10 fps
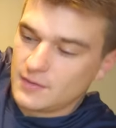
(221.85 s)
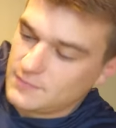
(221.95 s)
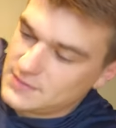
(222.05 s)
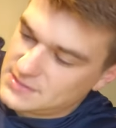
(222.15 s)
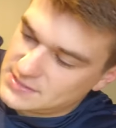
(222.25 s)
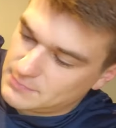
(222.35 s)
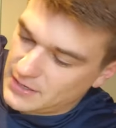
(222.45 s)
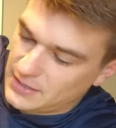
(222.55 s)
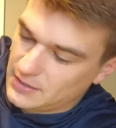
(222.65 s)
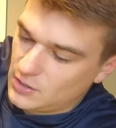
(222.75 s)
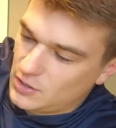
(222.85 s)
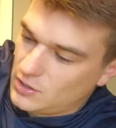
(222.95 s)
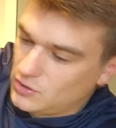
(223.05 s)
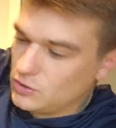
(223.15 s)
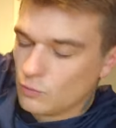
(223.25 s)
this is my
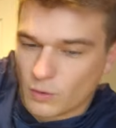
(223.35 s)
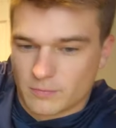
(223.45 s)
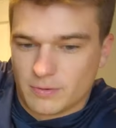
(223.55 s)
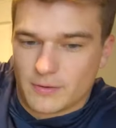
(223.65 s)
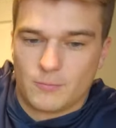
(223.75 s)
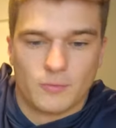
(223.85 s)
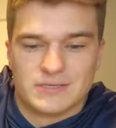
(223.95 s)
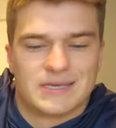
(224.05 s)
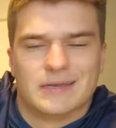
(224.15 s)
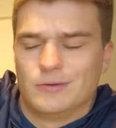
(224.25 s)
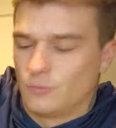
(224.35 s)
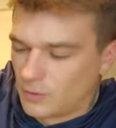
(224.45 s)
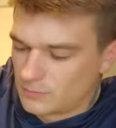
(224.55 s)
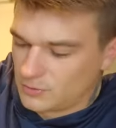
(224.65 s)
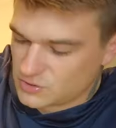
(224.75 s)
new water bottle. I'm always getting new
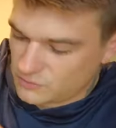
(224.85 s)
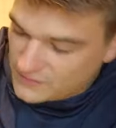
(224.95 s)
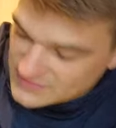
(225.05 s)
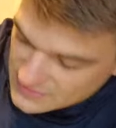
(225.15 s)
water bottles. Fits